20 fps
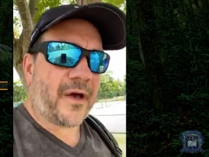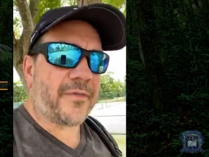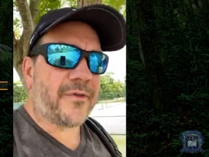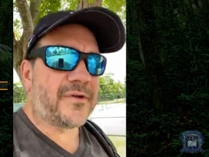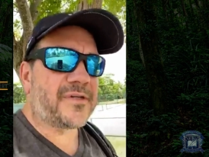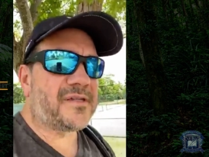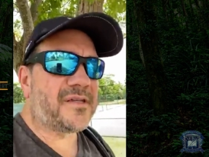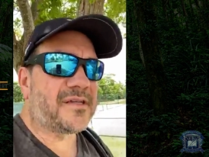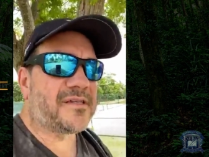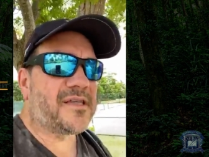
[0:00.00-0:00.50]

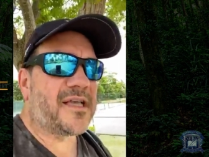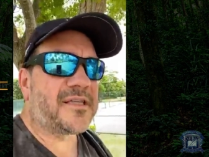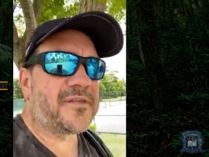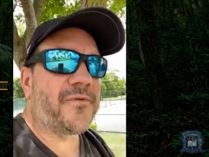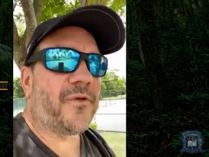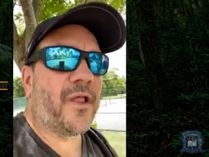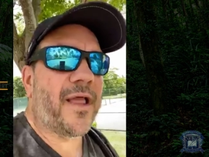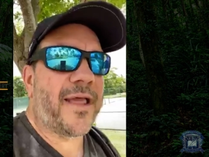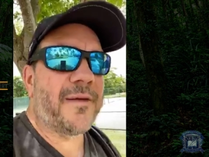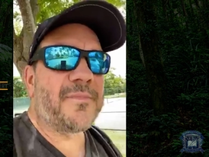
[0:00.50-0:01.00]
other
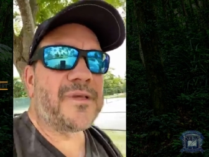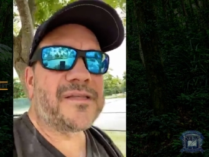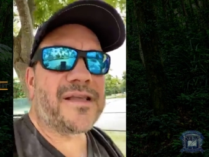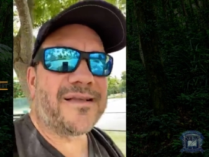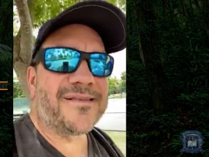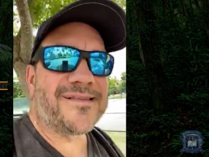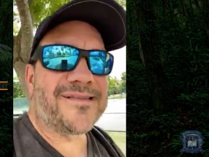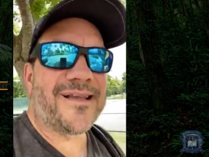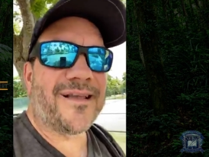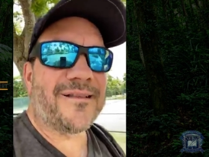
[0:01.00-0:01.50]
successful
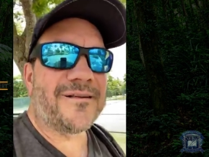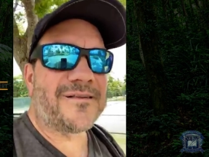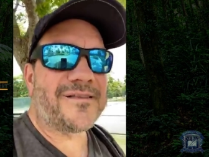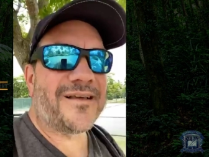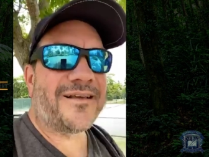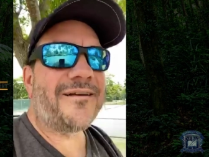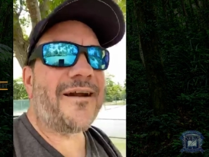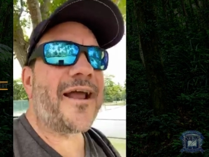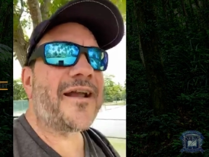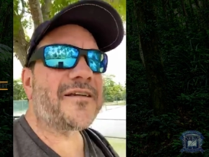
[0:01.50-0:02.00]
Amazon sellers
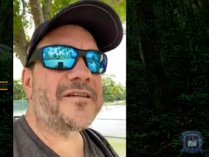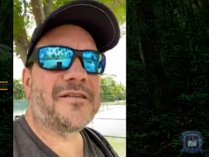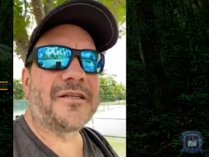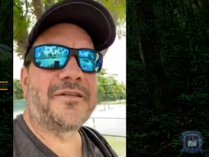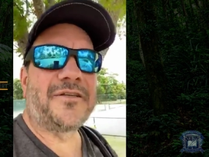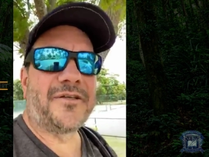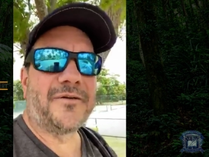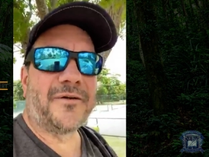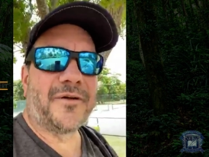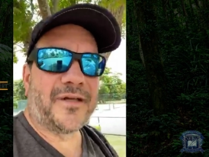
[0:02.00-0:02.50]
that are
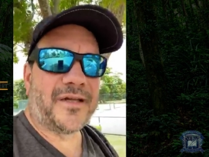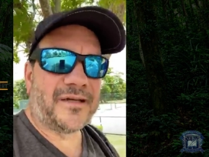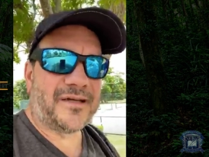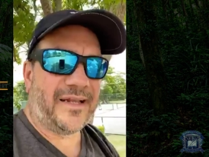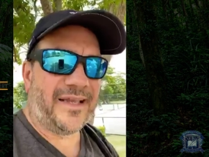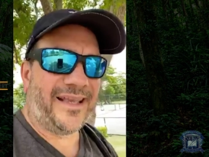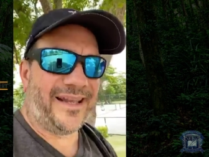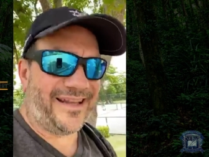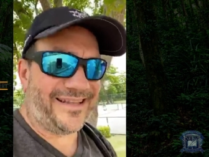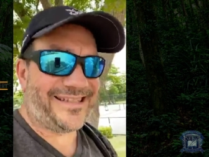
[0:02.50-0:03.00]
actually do it
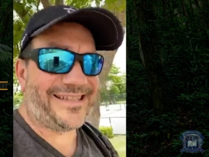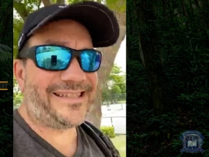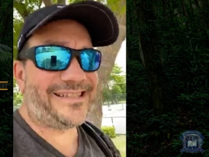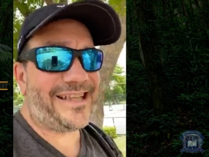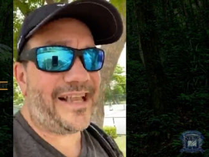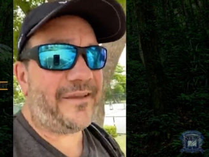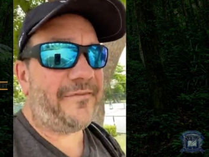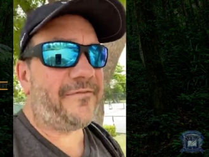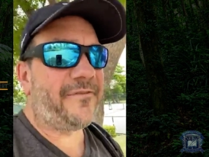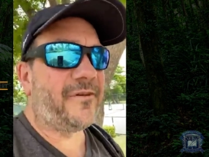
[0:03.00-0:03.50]
in a
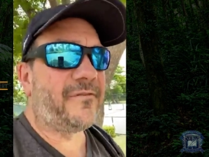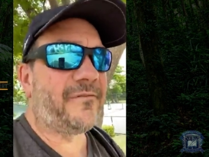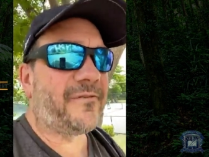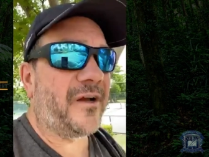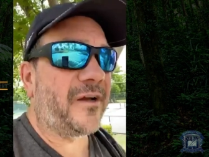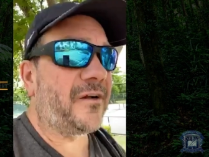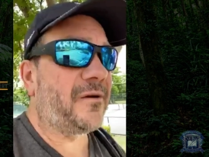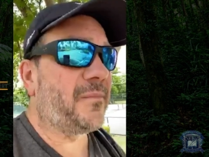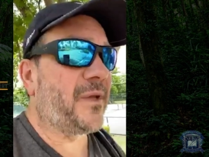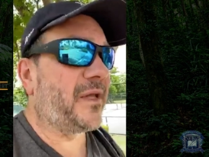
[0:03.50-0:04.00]
safe
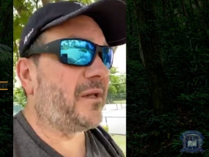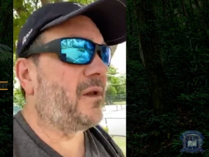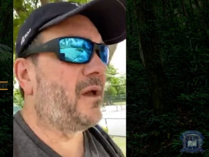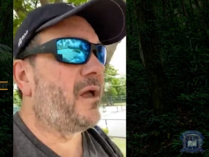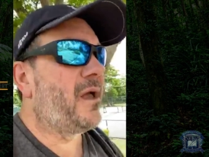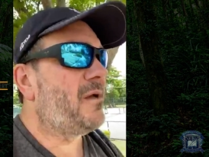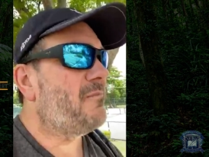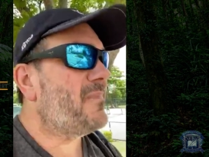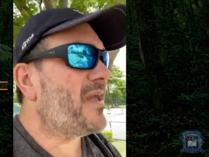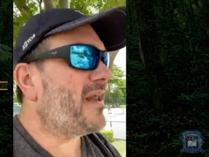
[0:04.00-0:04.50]

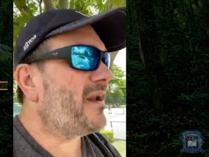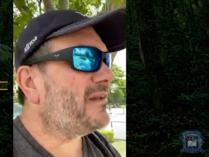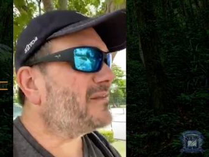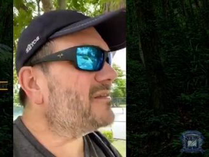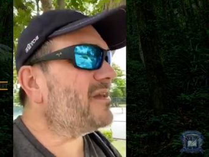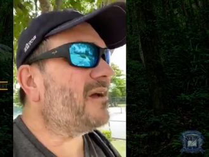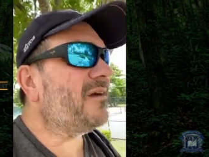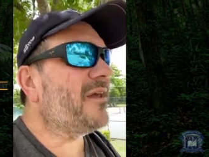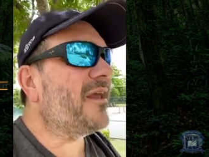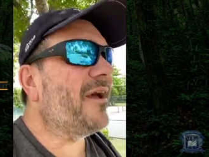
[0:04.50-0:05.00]
environment. Man, I'll
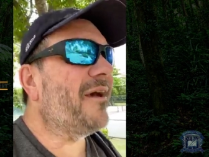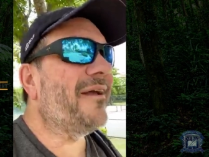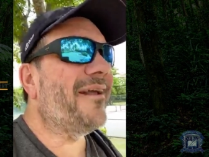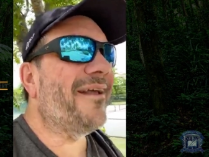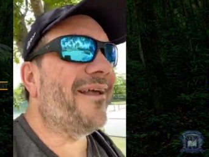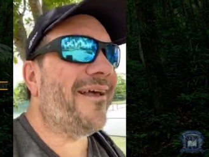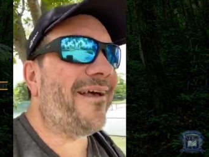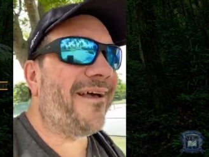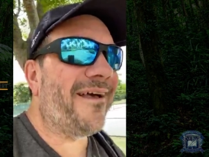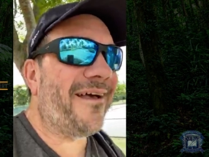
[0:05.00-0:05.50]
tell
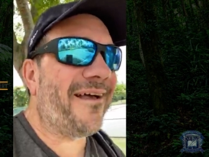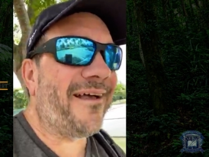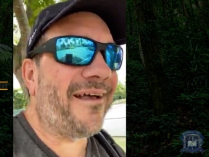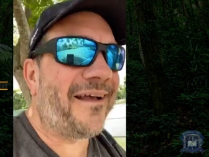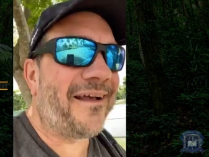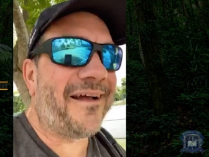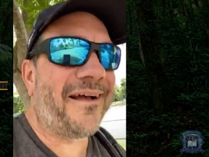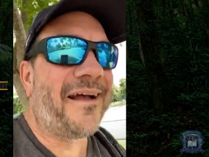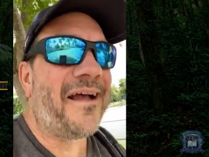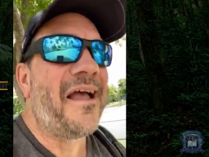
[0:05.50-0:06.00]
you,
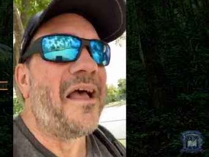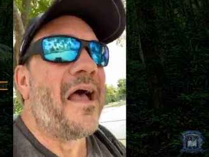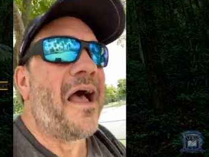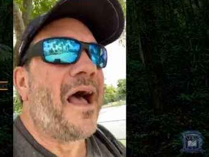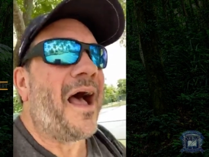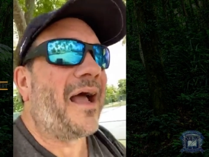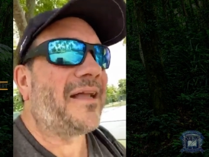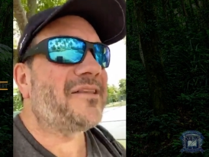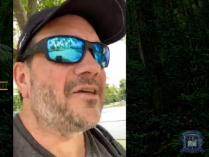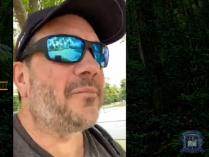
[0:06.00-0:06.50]

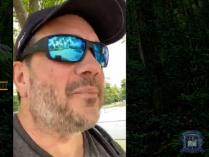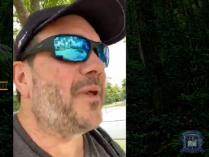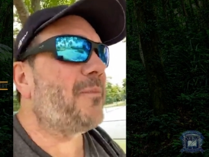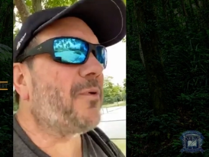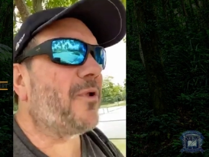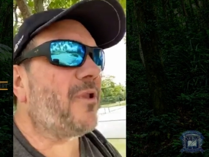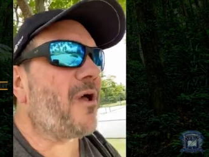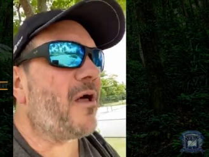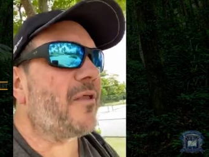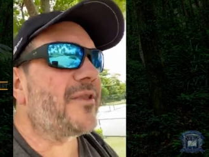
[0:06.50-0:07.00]
I tell
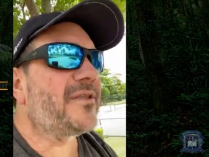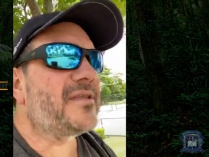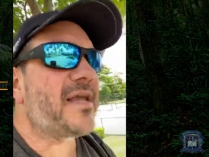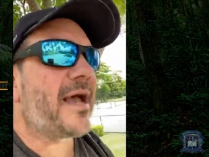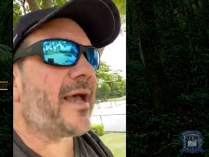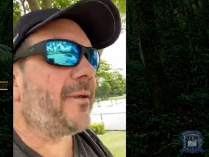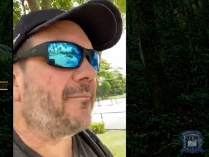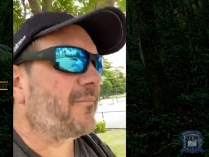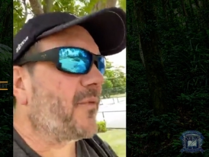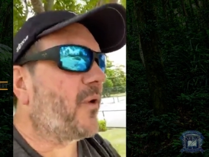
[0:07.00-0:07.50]
people all the
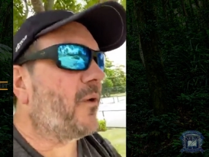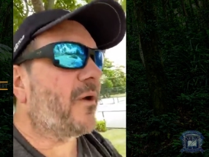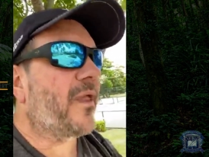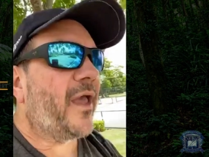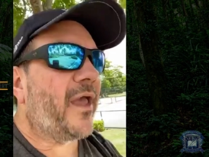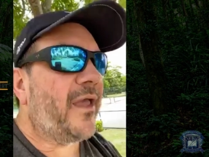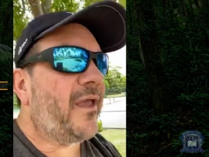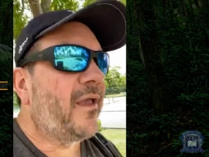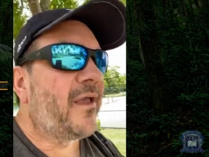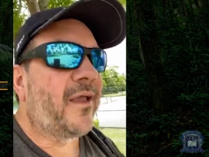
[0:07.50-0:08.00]
time,
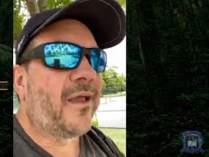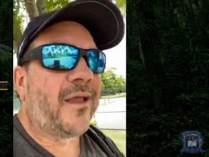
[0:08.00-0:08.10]
okay,